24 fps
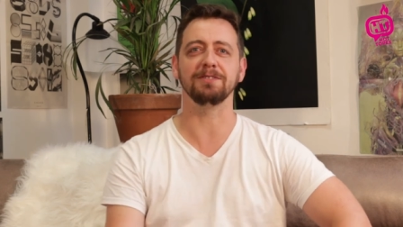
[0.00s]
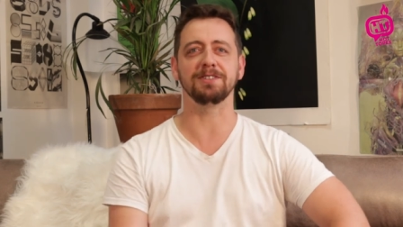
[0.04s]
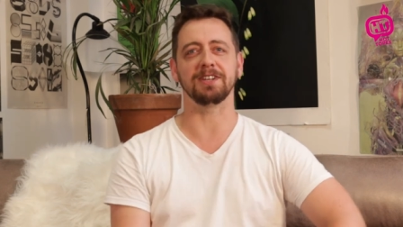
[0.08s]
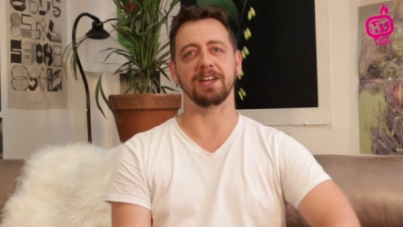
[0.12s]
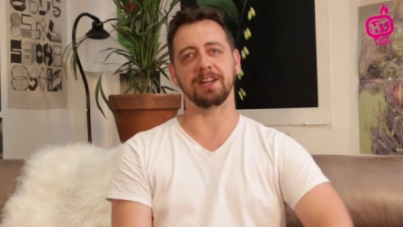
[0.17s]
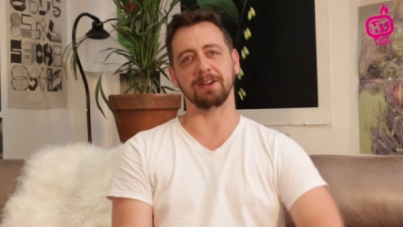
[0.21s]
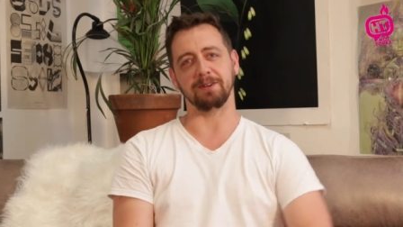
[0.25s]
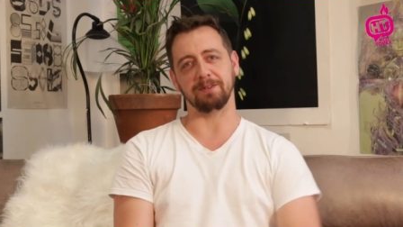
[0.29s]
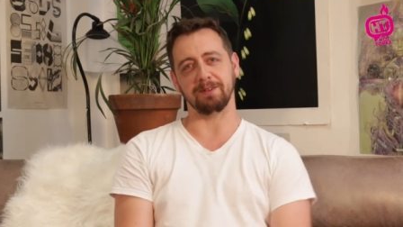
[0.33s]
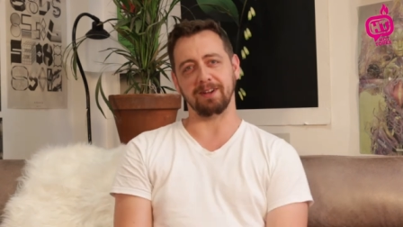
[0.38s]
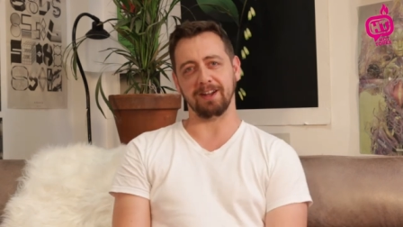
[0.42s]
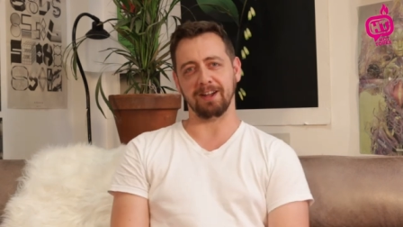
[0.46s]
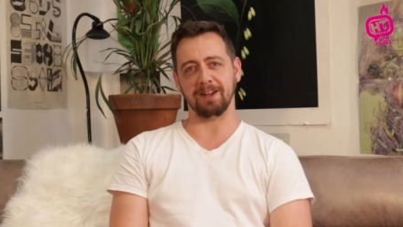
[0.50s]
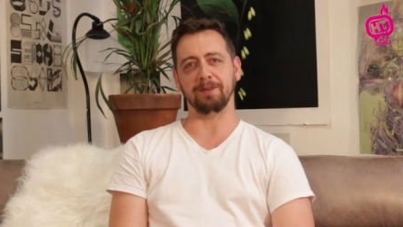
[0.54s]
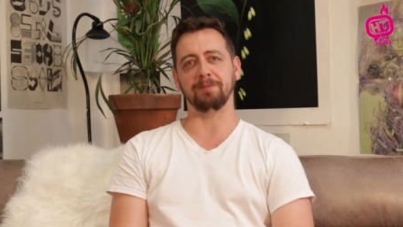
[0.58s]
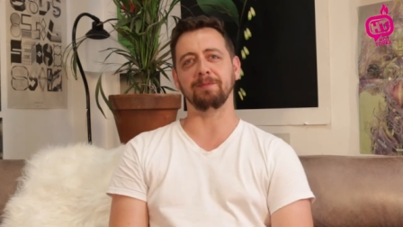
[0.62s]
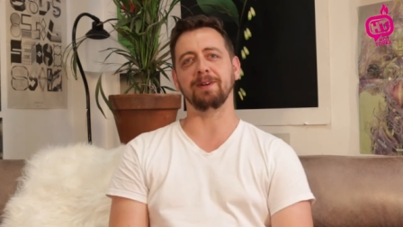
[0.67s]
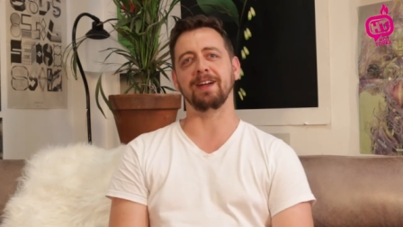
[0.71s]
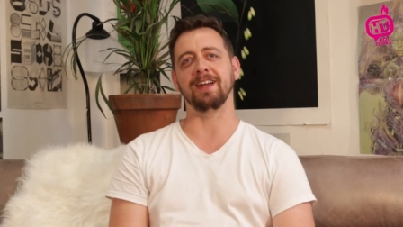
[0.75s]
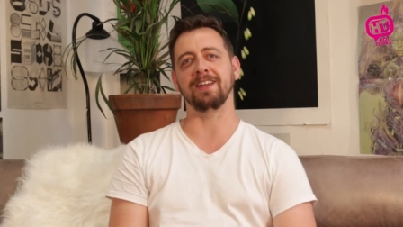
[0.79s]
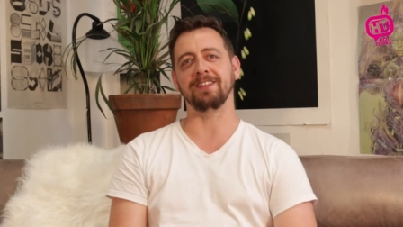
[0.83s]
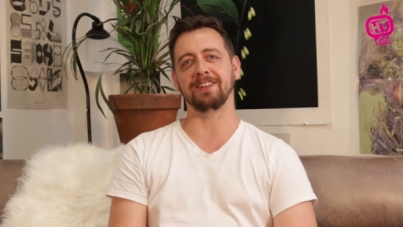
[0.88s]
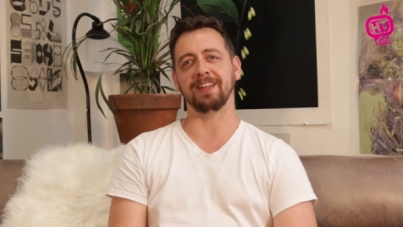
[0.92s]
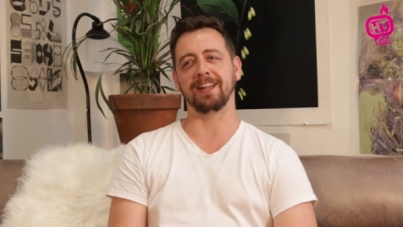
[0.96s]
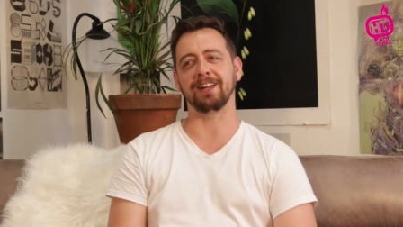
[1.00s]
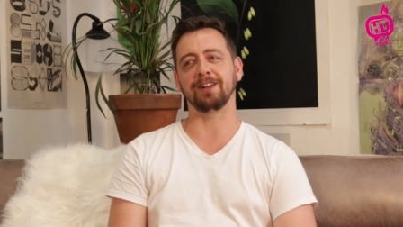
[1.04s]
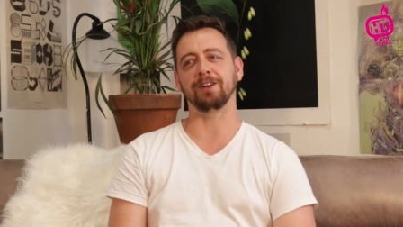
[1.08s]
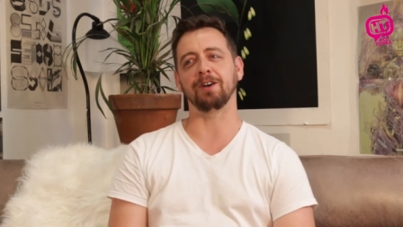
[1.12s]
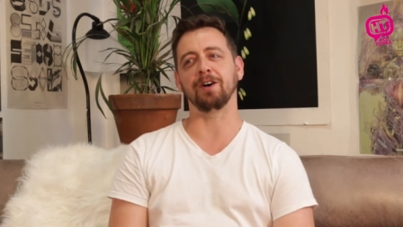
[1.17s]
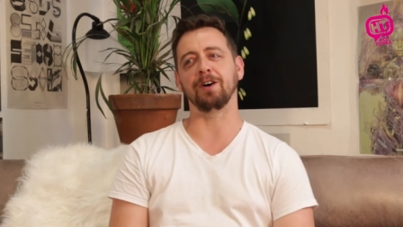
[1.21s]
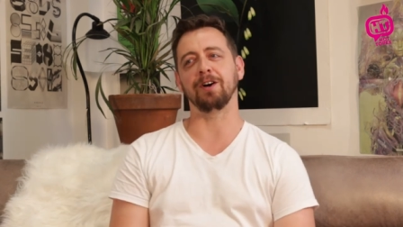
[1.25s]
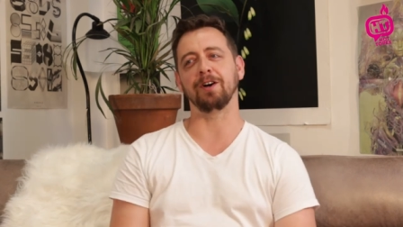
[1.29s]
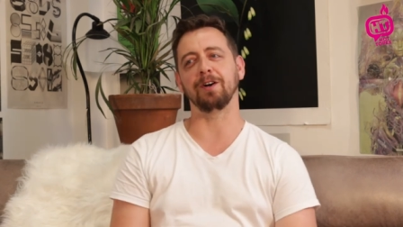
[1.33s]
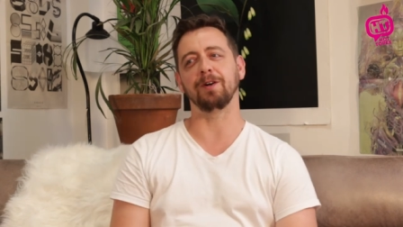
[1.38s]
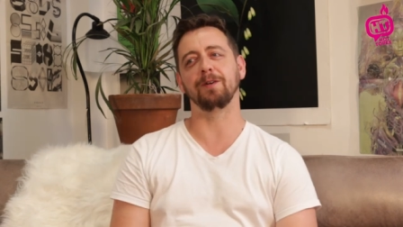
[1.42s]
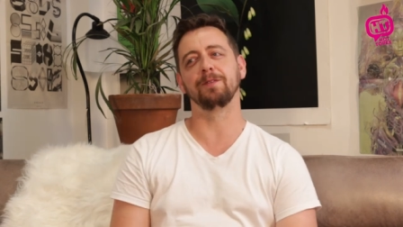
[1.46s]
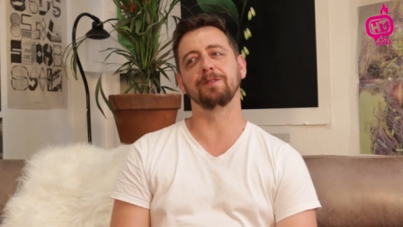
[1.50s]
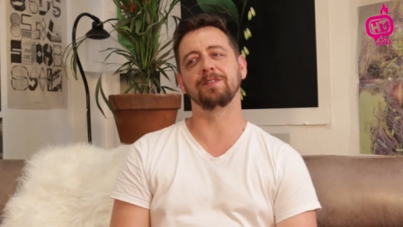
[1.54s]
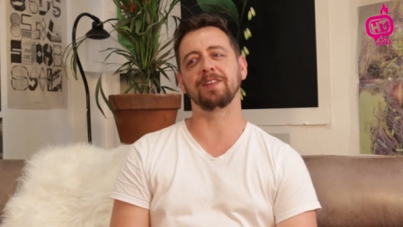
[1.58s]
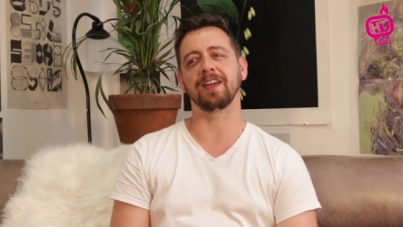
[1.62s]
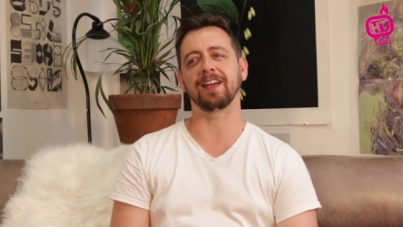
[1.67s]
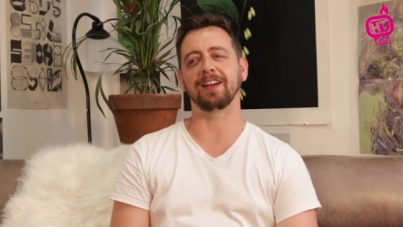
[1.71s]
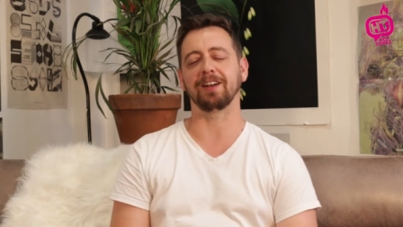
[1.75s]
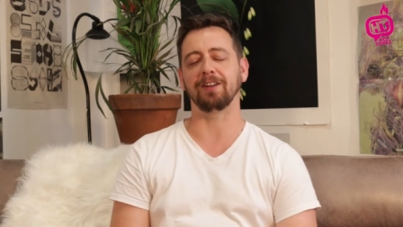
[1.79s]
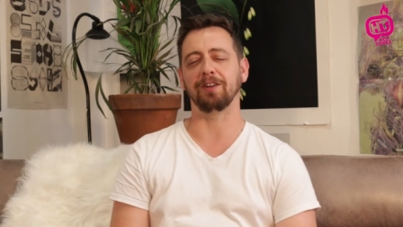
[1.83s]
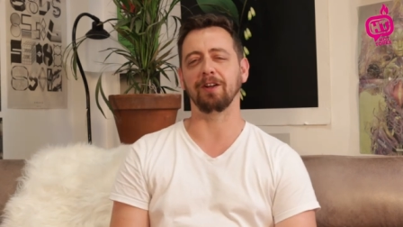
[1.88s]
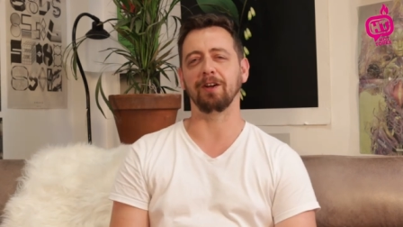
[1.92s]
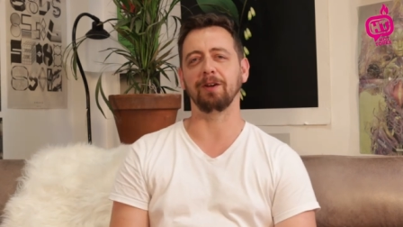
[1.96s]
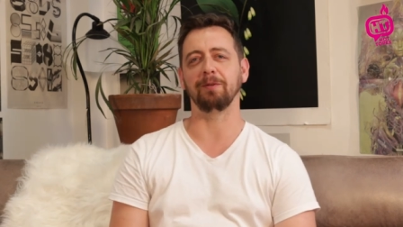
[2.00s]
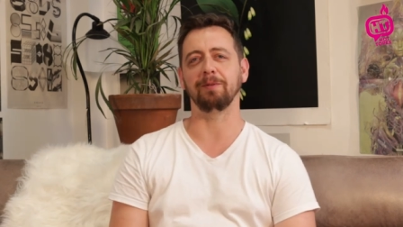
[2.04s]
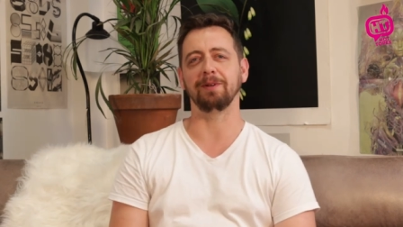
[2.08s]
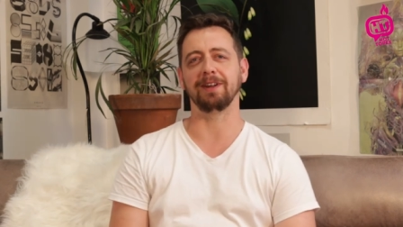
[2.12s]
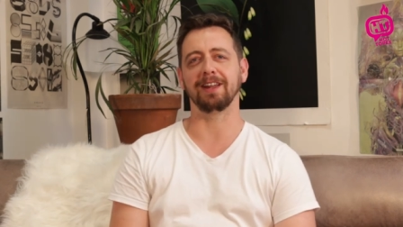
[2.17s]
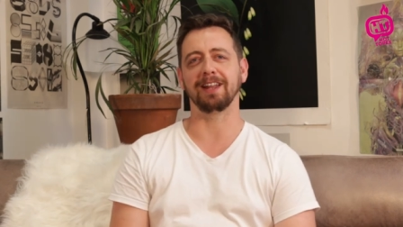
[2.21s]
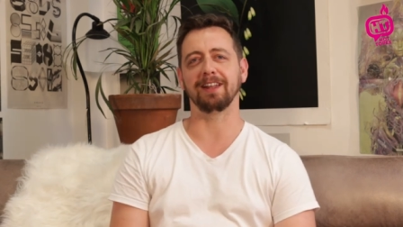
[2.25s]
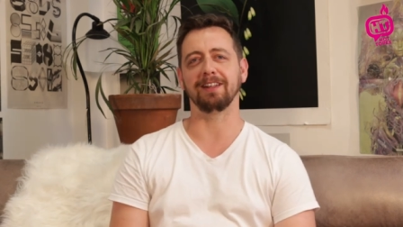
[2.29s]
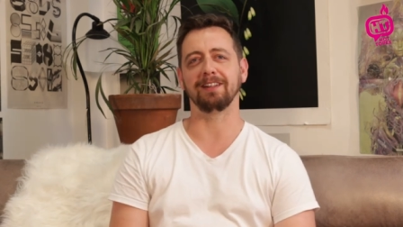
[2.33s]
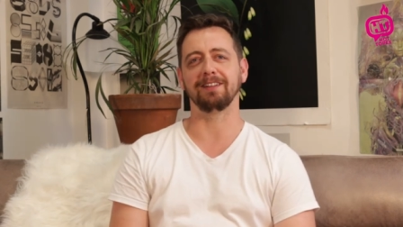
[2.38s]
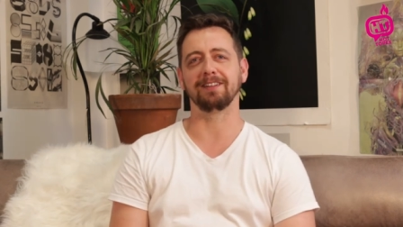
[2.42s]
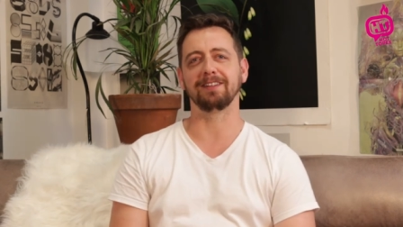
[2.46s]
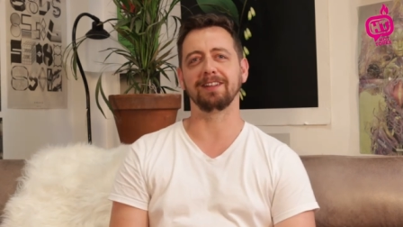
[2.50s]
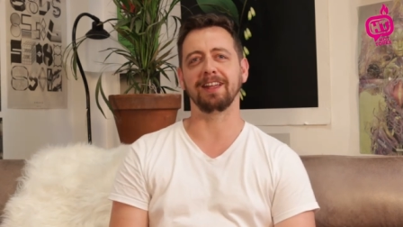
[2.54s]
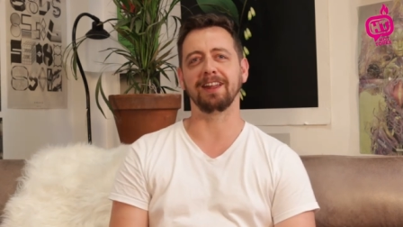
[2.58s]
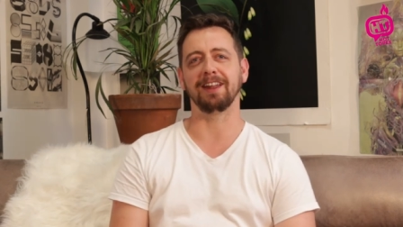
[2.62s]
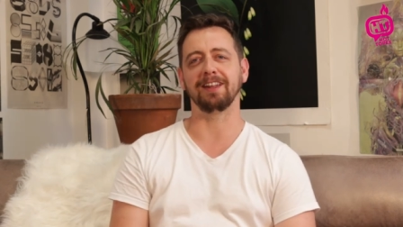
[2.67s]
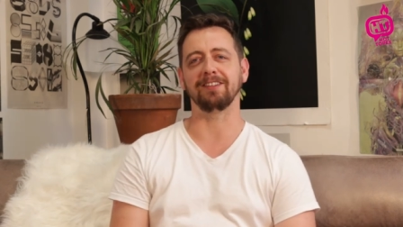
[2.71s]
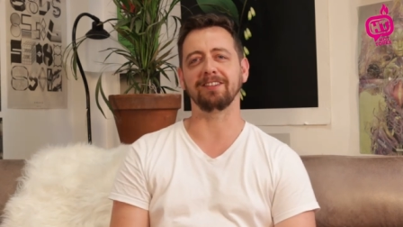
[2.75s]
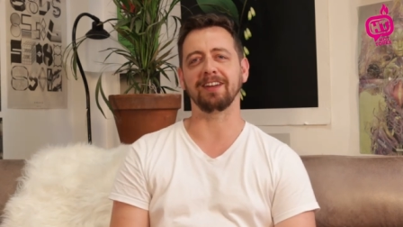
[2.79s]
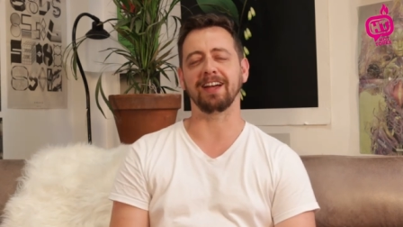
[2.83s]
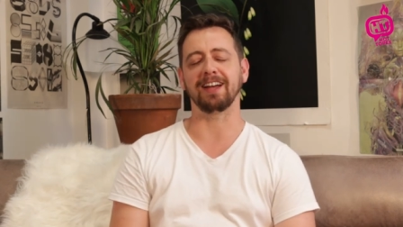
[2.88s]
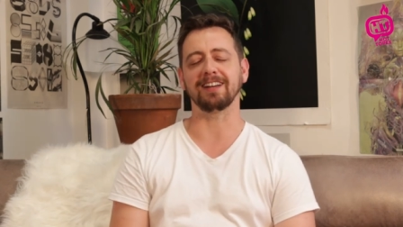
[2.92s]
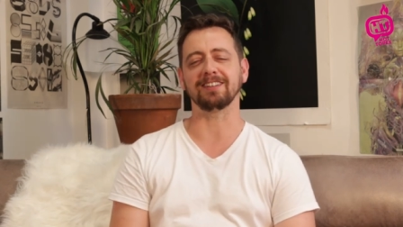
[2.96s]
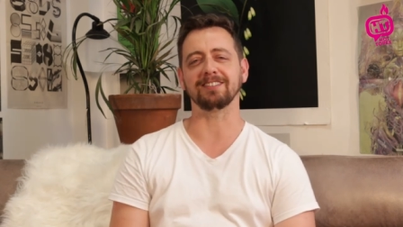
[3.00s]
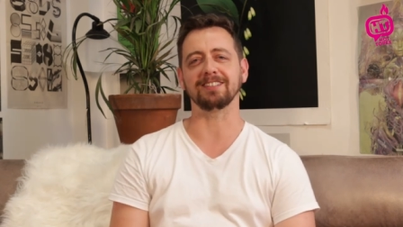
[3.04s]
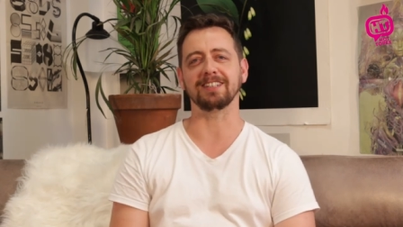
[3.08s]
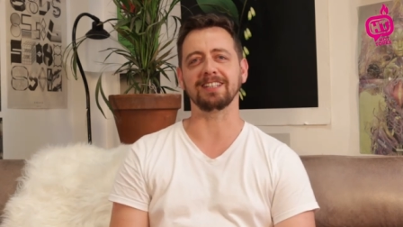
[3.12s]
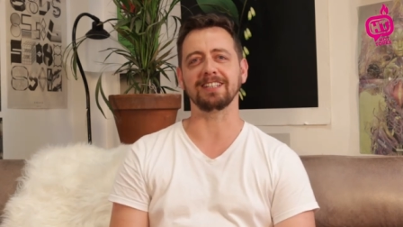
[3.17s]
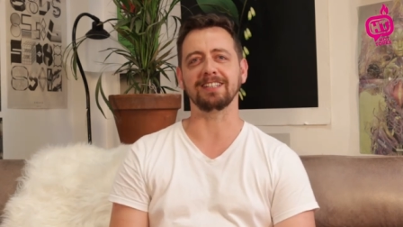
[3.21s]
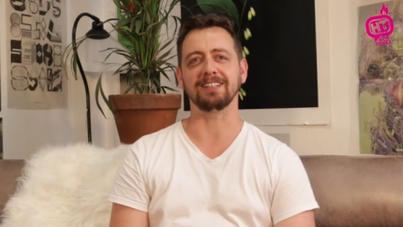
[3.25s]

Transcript: So um, and then got taken home in a in a taxi.